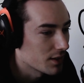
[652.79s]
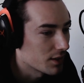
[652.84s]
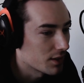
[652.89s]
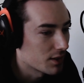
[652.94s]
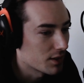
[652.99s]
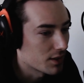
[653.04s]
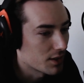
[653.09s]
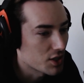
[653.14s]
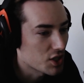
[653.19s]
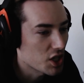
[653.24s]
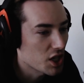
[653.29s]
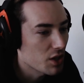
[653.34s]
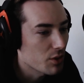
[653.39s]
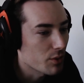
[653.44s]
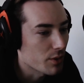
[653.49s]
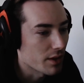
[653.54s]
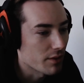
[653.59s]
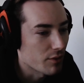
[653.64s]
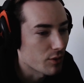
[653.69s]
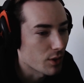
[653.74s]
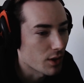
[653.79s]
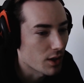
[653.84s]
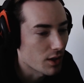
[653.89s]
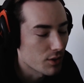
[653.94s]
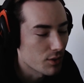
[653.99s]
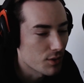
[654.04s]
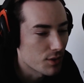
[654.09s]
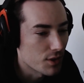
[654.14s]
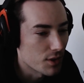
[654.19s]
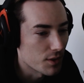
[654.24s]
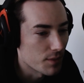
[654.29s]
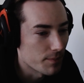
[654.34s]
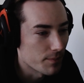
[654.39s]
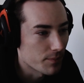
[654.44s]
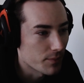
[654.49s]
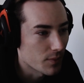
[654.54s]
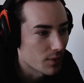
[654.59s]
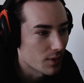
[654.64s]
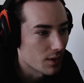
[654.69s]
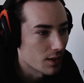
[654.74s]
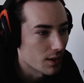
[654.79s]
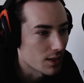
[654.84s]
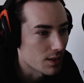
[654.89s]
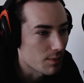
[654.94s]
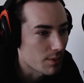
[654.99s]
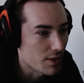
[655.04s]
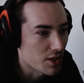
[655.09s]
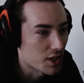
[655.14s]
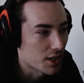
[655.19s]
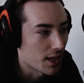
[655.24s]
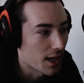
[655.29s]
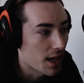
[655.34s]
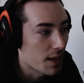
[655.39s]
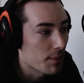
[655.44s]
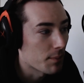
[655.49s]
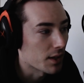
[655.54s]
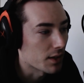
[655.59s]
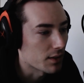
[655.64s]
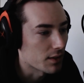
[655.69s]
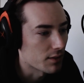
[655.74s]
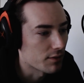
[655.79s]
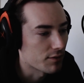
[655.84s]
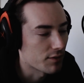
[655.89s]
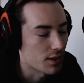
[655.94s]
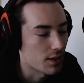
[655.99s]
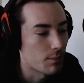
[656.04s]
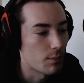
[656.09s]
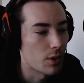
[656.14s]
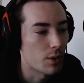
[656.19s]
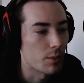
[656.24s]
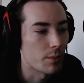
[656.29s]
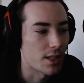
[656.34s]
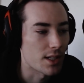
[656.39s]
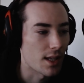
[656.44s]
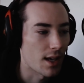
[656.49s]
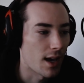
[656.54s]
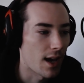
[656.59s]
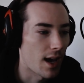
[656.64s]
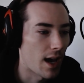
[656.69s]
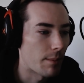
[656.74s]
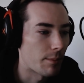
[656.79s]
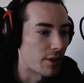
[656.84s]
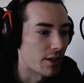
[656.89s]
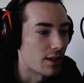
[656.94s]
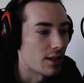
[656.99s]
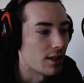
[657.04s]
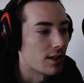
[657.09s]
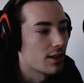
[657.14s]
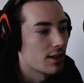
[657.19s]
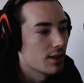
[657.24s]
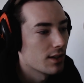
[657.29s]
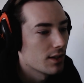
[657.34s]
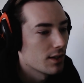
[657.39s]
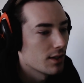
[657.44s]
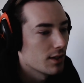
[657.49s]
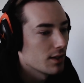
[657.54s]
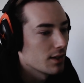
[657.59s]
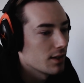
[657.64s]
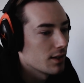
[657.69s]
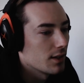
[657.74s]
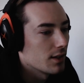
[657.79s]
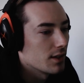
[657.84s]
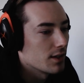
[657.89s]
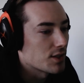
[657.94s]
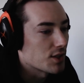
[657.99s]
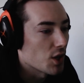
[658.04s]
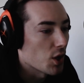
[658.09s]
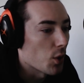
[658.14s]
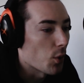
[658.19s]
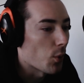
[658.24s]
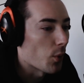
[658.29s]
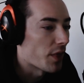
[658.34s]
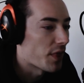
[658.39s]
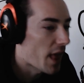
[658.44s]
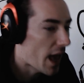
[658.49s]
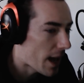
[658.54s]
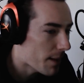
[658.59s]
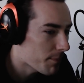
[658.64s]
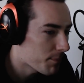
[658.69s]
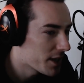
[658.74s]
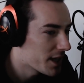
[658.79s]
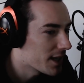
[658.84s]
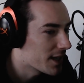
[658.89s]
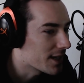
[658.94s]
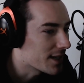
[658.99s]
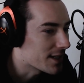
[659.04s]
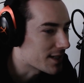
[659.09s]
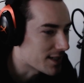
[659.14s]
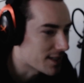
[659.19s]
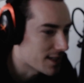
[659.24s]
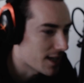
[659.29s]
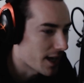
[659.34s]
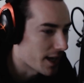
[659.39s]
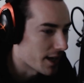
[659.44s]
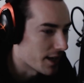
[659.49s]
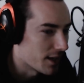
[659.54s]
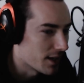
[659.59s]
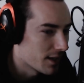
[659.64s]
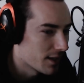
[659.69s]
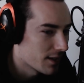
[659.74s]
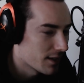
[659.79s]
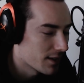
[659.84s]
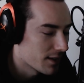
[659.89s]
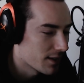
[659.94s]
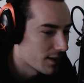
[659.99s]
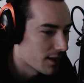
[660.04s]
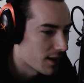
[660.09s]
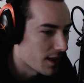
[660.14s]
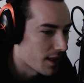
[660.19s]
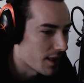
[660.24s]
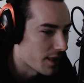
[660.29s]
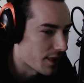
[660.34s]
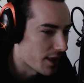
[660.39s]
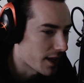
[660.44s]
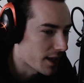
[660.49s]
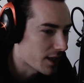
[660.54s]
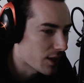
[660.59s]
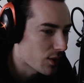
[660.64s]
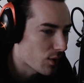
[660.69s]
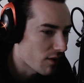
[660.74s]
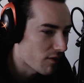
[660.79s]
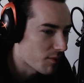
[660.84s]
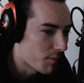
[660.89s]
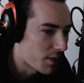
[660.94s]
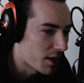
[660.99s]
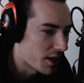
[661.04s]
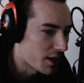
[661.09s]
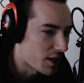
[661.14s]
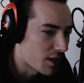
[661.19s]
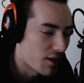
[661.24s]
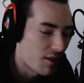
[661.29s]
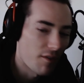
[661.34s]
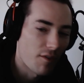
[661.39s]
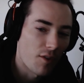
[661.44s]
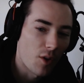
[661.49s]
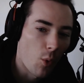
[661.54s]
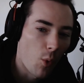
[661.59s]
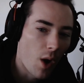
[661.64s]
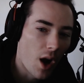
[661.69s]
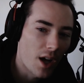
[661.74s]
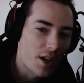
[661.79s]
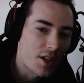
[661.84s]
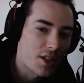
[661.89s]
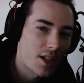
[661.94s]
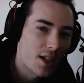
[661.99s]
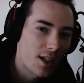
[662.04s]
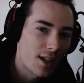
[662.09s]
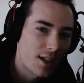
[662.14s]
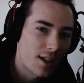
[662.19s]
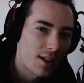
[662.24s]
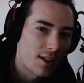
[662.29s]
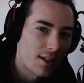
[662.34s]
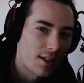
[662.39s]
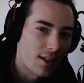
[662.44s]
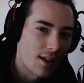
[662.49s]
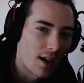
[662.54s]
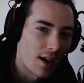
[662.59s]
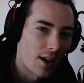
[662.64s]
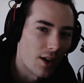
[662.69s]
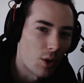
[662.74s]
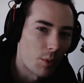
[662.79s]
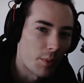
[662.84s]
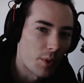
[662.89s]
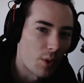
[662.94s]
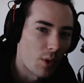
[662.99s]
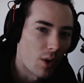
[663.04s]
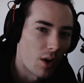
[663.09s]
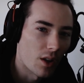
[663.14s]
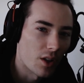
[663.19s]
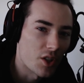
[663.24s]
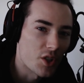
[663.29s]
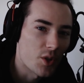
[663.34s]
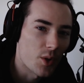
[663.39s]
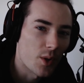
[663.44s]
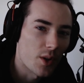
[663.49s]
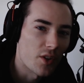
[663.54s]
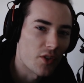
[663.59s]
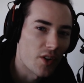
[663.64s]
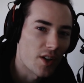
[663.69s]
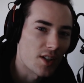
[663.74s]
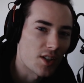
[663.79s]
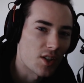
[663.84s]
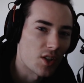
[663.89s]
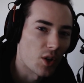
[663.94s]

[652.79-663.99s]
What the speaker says: to share with everyone on YouTube, especially gaming and the funny moments that happen. So with that being said, thank you everybody for watching. I hope you all enjoy the rest of your